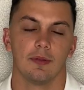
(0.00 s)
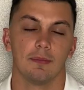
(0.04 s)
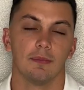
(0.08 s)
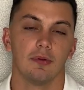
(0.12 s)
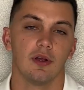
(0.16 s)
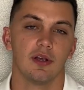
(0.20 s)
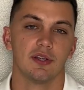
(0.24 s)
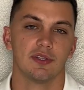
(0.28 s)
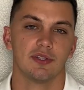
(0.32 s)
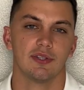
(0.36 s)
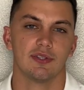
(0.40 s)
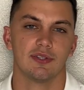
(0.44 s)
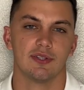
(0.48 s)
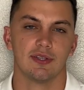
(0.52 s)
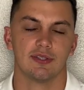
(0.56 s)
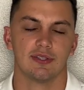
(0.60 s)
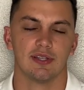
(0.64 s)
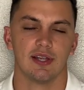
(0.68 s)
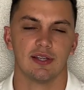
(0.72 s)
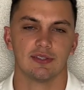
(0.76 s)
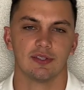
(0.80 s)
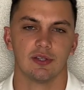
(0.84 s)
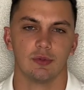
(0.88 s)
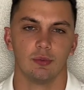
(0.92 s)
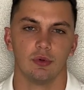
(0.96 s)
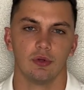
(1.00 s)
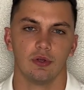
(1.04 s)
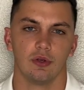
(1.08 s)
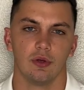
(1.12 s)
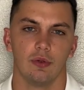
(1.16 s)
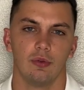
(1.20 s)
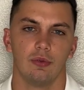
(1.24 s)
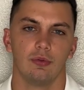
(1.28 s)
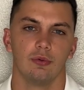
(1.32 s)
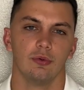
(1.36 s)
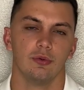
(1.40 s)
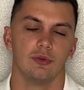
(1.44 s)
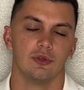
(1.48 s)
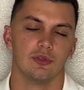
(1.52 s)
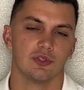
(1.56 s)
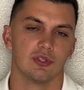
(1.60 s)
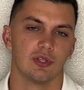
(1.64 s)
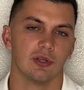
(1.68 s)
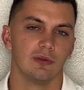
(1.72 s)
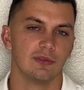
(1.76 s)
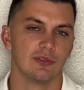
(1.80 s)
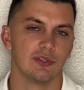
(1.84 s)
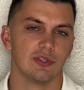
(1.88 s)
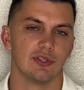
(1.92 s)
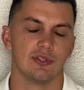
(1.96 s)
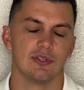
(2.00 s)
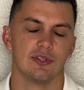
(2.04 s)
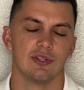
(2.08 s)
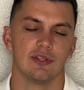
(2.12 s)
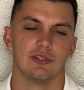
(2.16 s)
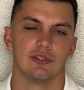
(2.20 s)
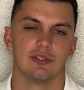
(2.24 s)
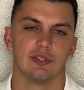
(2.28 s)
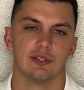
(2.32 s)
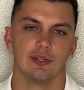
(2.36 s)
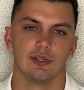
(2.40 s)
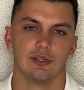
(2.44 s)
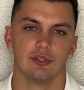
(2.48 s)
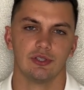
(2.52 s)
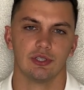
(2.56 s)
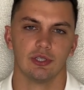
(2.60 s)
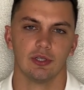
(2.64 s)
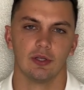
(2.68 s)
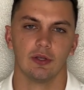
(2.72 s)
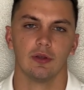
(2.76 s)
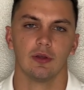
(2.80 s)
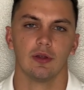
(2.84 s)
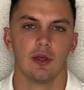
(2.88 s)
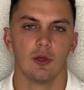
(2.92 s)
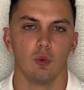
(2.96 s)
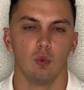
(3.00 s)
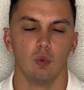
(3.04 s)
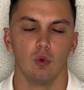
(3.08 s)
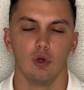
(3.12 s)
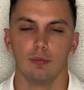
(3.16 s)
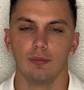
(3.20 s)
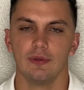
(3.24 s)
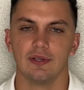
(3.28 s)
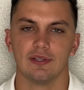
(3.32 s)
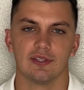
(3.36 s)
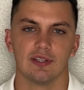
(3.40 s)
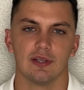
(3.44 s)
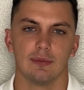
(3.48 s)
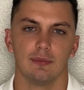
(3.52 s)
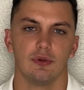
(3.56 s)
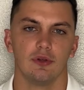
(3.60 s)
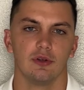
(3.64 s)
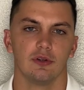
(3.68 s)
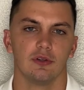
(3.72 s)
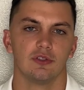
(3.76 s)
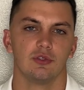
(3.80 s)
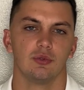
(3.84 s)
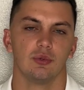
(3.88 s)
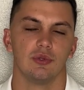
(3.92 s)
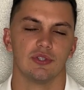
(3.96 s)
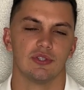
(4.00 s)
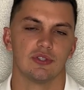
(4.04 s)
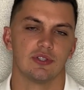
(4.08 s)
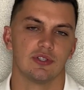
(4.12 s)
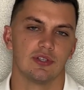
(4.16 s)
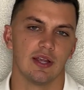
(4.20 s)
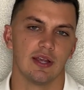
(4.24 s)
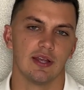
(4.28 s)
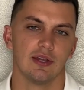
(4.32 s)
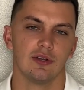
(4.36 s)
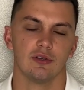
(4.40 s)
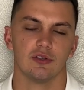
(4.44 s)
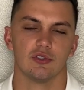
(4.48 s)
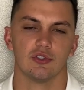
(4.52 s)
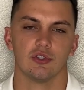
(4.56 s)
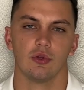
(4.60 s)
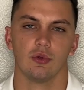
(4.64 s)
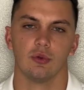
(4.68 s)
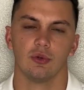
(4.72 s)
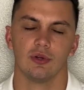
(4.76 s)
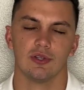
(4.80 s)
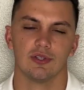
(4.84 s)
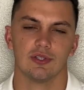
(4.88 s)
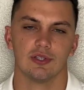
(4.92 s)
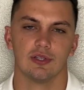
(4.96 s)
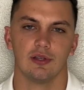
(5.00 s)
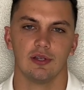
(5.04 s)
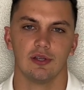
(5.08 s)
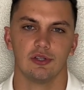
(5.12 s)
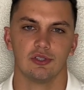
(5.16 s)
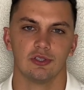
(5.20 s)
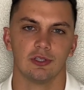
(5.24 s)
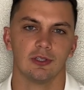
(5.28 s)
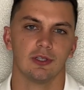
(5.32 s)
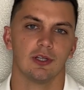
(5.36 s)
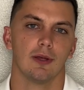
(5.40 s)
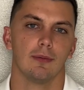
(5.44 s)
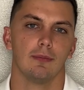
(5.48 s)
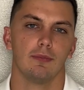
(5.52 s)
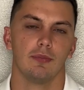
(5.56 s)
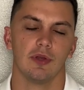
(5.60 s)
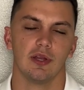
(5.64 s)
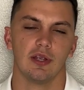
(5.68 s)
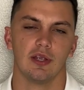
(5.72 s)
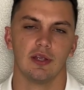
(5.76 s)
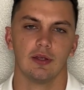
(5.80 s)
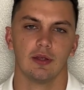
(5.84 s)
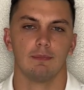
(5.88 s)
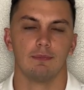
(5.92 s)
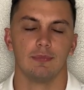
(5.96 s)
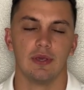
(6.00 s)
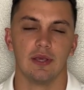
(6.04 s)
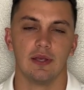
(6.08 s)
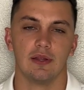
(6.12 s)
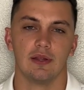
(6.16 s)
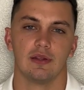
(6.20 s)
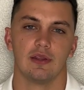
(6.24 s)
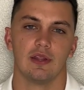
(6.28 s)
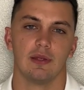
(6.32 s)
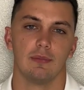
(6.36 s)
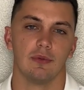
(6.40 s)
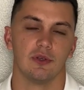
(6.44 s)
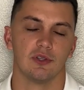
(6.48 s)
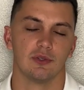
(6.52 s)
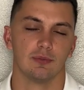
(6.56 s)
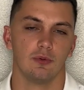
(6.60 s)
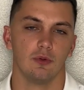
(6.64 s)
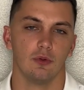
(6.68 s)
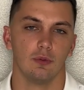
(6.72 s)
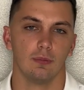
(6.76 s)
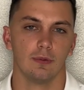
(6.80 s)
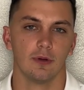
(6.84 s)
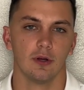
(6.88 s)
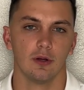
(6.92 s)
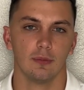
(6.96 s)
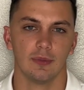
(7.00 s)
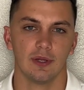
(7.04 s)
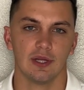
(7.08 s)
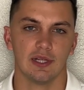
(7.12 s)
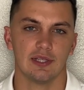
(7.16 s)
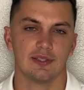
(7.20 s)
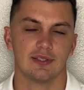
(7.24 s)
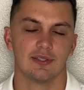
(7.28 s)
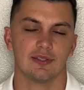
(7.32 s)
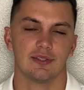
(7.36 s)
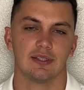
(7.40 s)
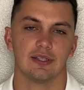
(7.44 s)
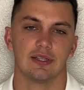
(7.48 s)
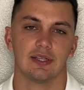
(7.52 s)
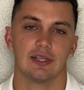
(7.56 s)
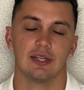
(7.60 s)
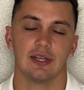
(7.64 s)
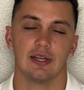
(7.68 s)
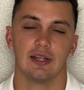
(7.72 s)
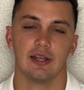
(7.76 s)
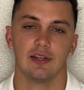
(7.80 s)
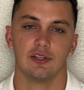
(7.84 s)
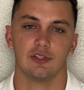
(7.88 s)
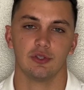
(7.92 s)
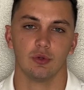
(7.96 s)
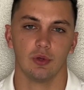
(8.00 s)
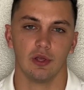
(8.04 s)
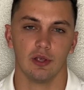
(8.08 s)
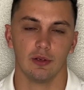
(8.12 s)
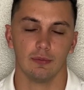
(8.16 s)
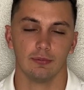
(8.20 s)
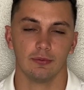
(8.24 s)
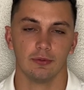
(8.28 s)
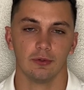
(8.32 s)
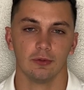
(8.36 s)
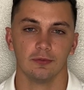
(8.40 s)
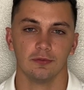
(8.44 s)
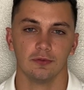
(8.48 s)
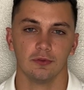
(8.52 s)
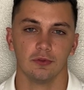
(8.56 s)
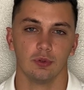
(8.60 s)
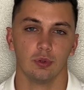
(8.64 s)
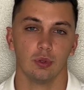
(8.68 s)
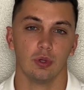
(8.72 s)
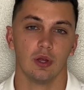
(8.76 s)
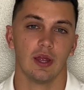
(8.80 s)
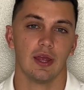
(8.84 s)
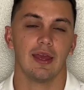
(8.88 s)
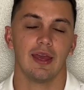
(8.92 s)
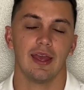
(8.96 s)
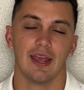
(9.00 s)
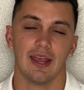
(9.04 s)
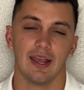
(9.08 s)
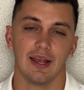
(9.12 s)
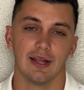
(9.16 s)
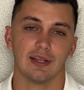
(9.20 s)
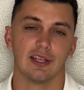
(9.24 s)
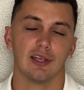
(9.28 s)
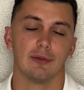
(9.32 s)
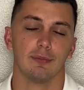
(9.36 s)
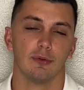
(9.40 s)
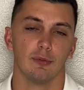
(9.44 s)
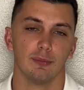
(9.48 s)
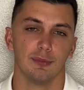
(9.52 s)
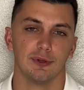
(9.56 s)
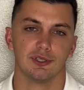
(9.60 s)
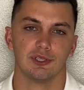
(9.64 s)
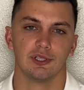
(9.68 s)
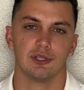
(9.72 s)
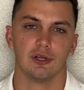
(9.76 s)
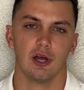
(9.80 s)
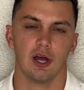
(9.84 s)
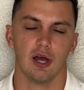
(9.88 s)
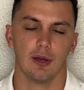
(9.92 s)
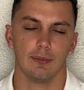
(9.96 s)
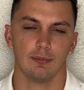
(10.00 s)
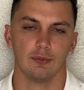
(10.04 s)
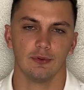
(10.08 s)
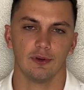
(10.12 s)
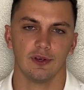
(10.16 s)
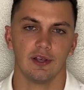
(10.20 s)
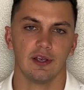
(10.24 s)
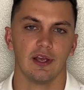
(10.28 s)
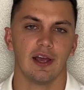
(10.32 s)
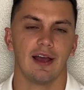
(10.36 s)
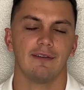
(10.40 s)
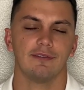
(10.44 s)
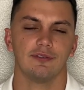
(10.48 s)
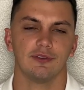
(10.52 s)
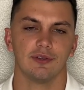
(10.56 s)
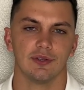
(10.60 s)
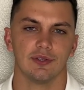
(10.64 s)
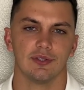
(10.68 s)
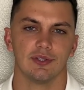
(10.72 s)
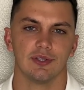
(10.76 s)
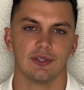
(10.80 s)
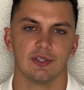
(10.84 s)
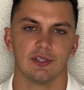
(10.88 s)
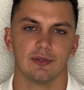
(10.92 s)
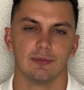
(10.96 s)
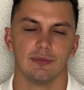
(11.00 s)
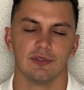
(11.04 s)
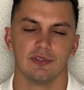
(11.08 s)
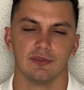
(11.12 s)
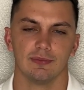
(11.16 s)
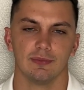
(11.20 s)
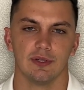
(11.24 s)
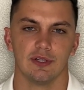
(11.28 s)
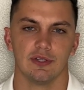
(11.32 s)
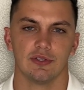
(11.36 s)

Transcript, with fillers: The process that Tesla will go through to service this installation will be similar to a standard solar installation company, being that they must pull permits, get HOA approval, and get permission to operate after the system has been